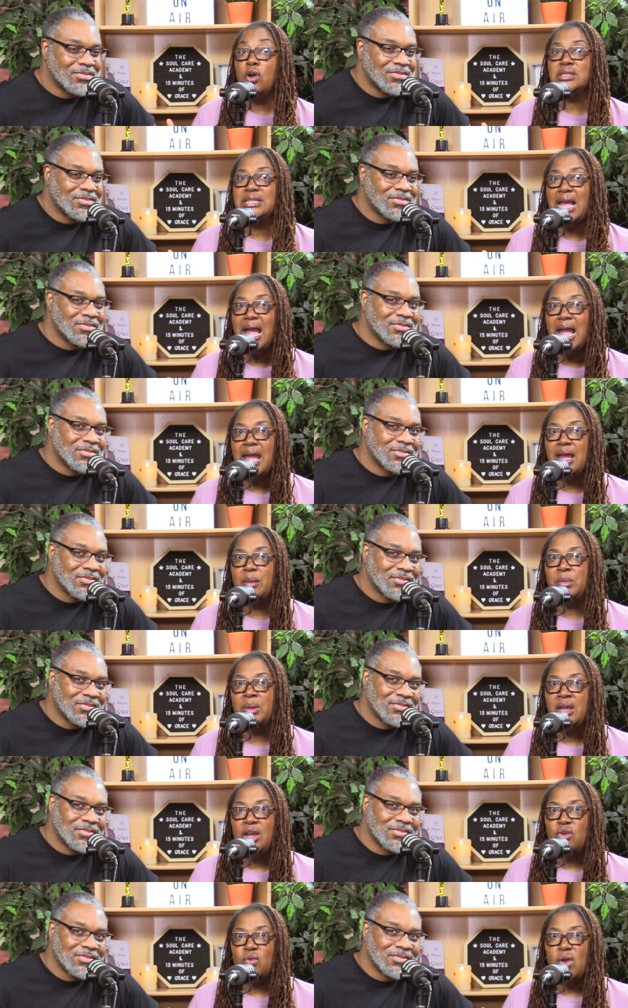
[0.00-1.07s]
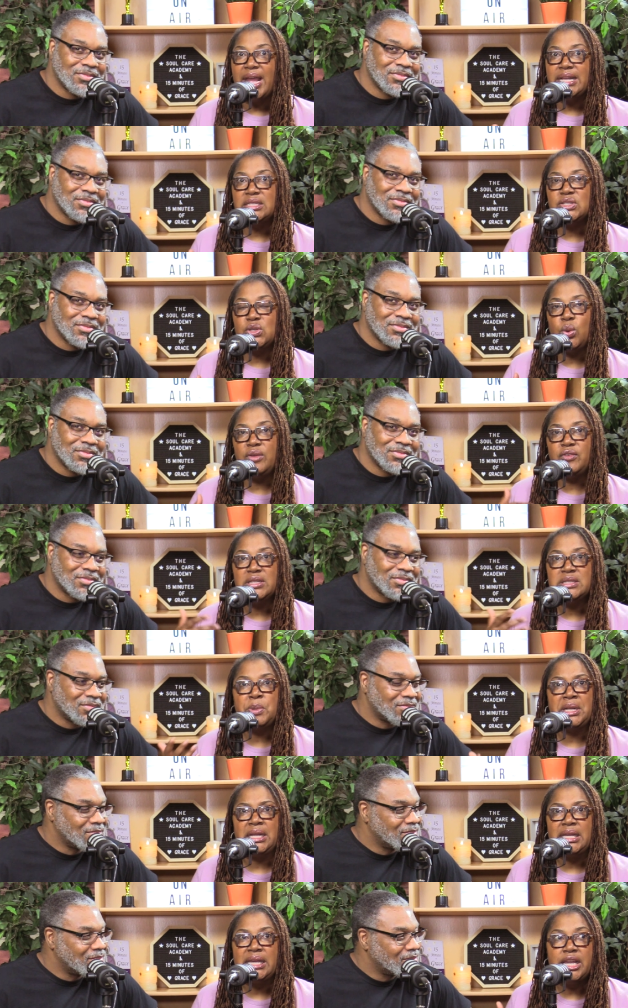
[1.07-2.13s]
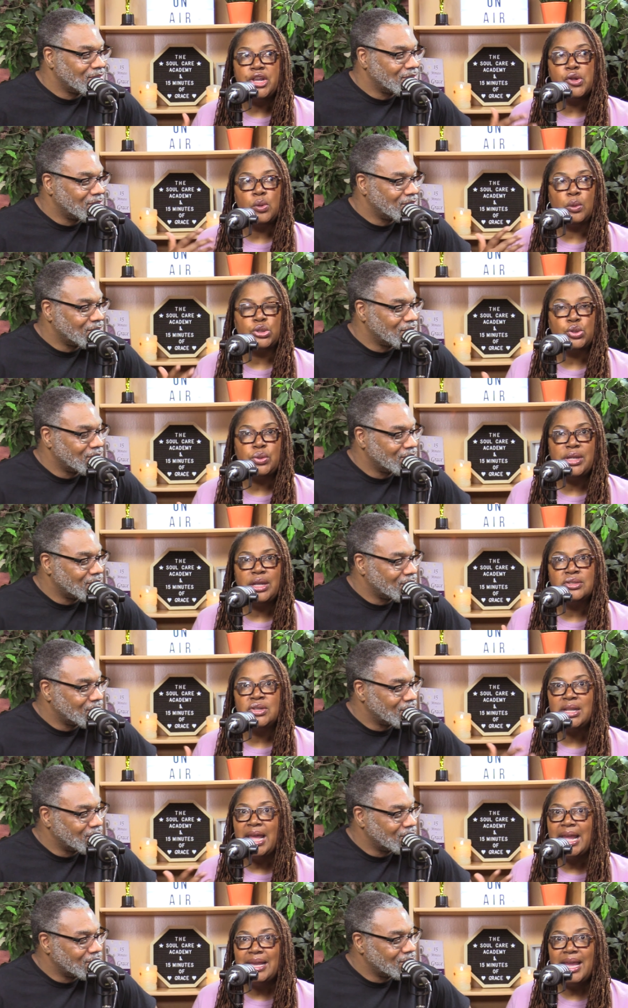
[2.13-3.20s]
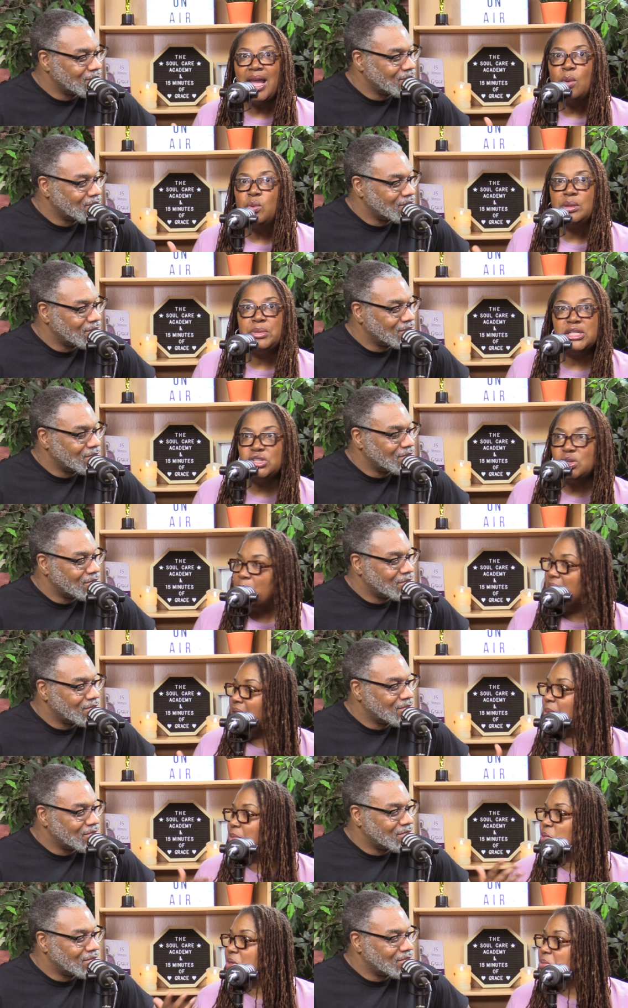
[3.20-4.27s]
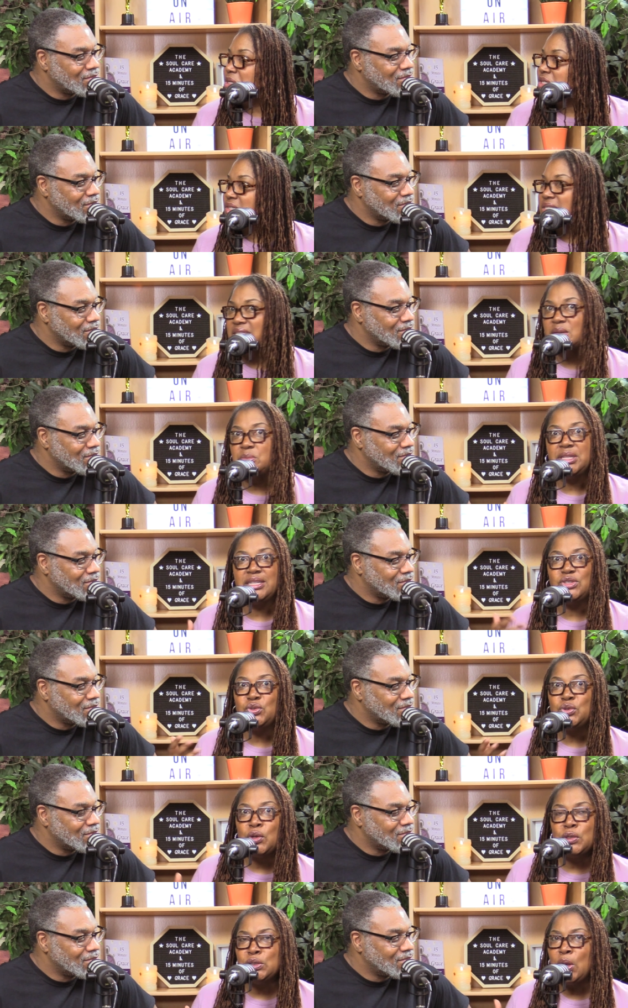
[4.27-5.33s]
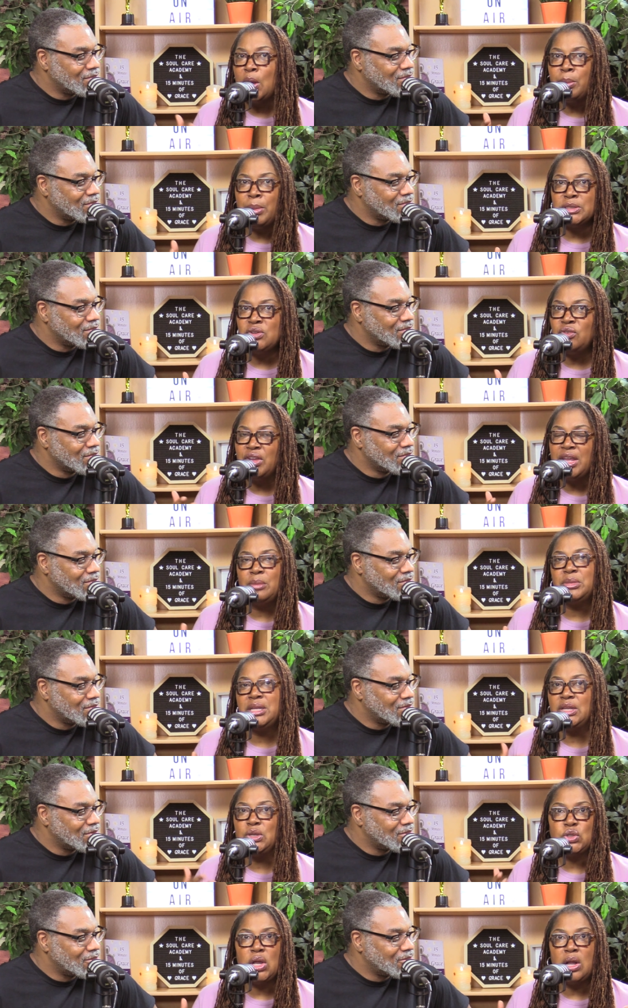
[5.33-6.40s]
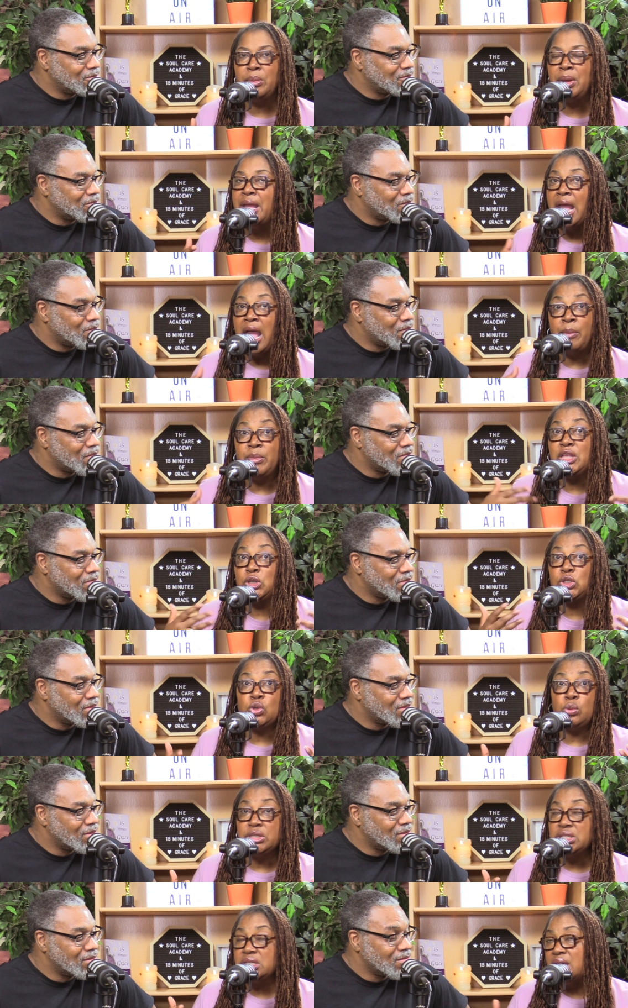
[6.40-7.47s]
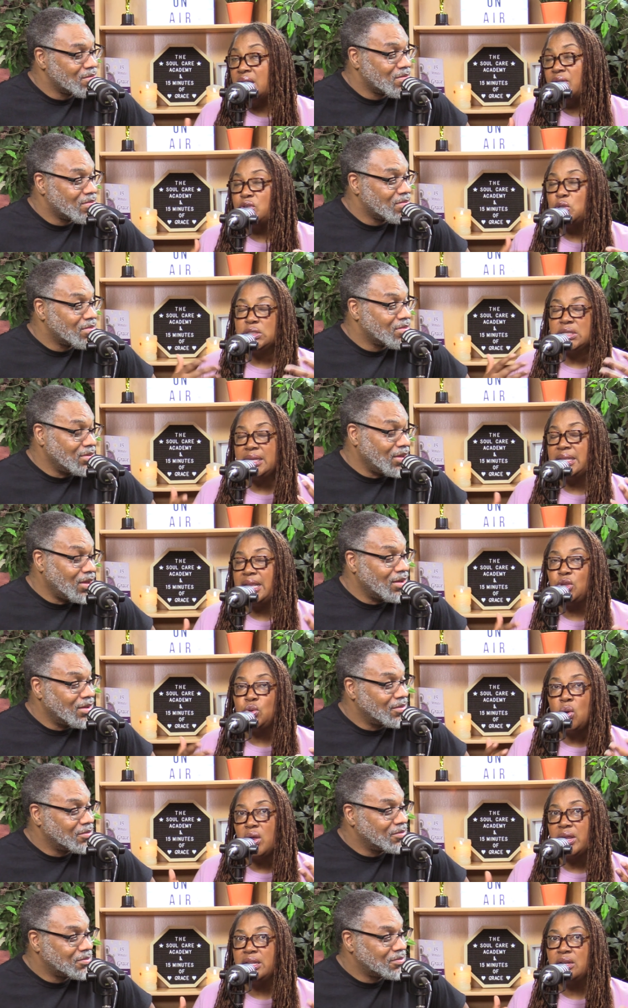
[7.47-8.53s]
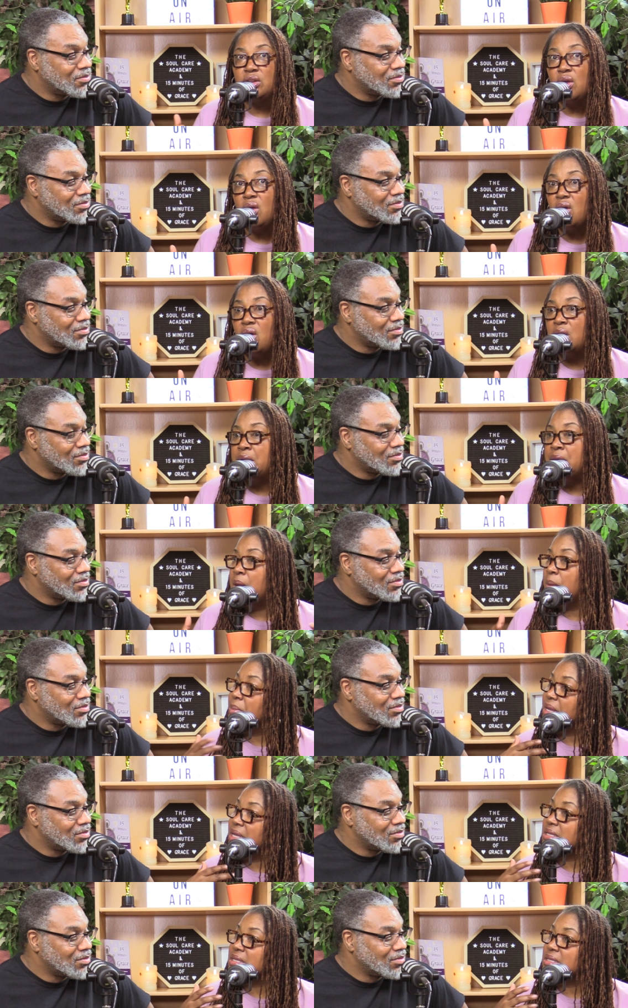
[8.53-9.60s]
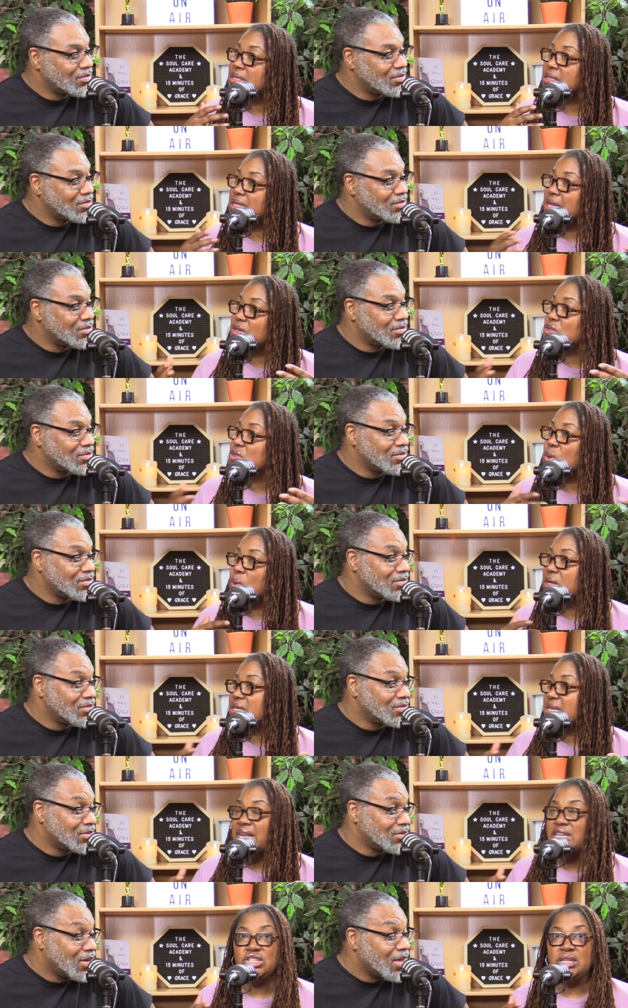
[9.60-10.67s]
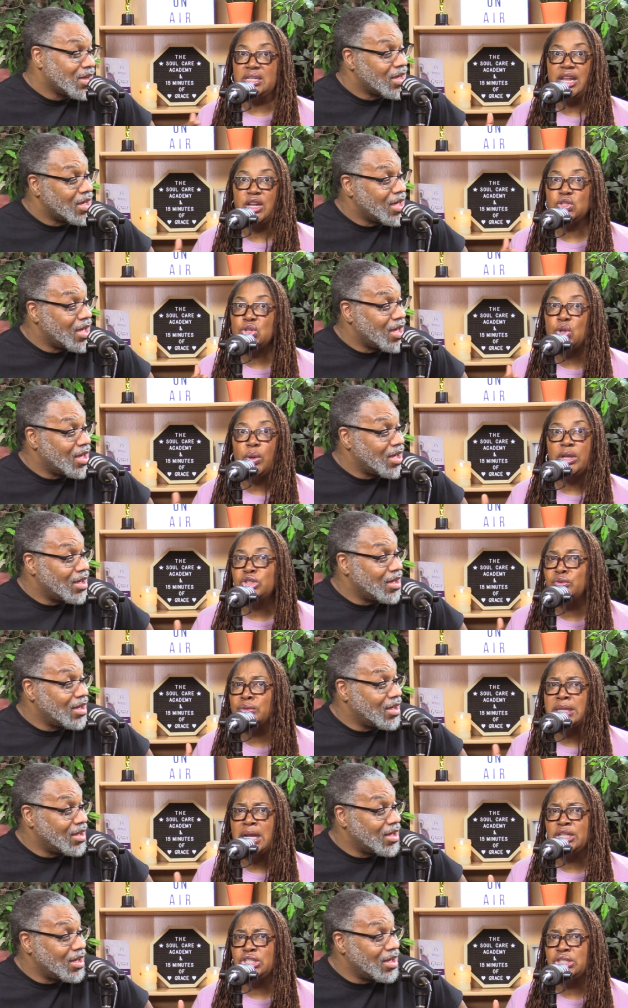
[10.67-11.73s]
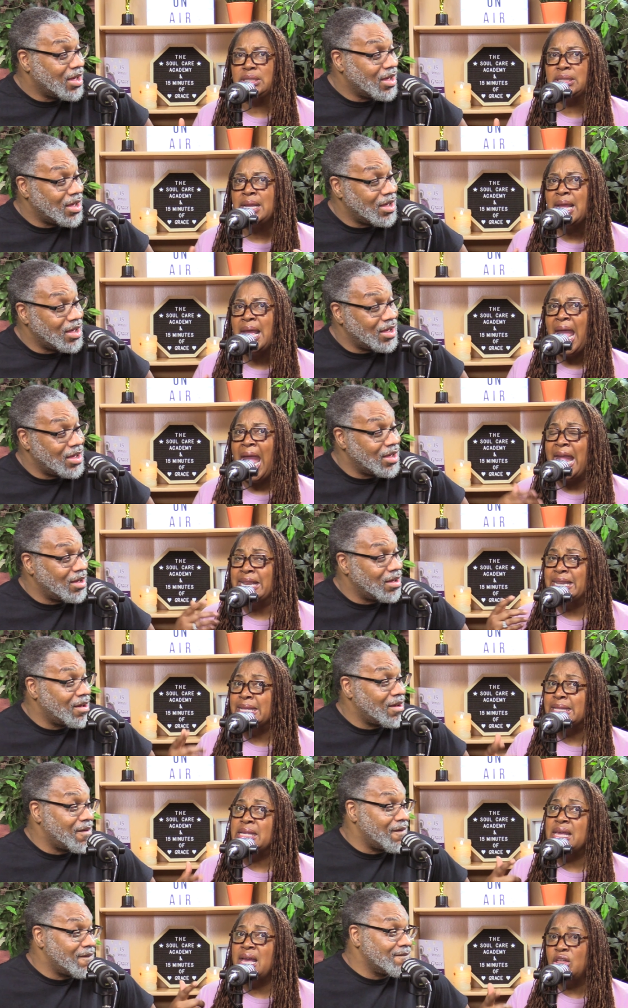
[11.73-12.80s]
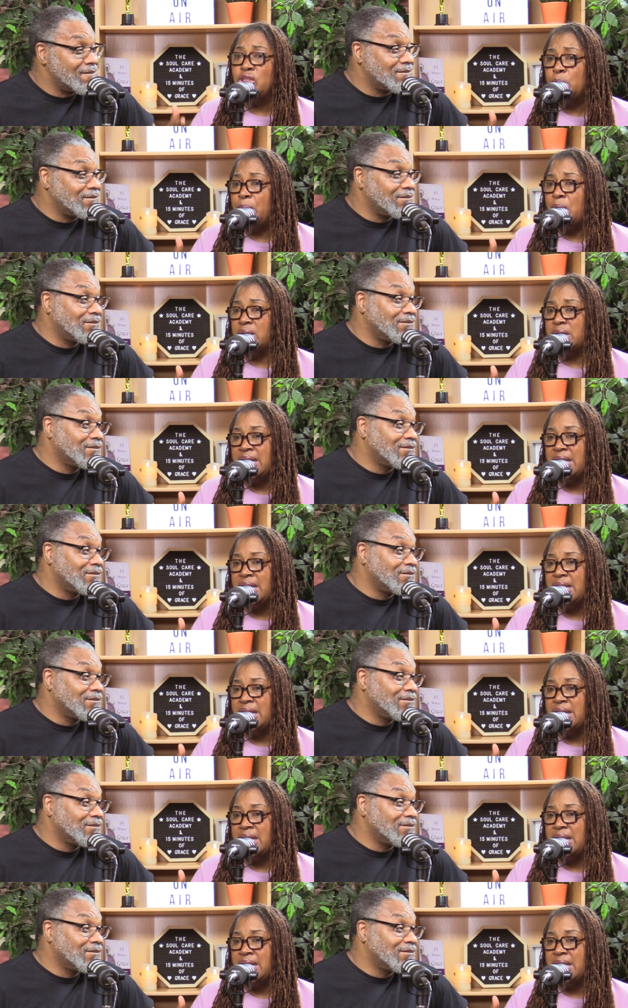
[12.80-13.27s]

Speaker 1: time, right? So if it's been a year or two years, you're like, yeah, I want to meet your mom. I want to meet your siblings. You know, you talk about your family and you talk about, I mean, there's so much love. You sound like you all get along, but there's no connection, there's no introduction. And then the other part of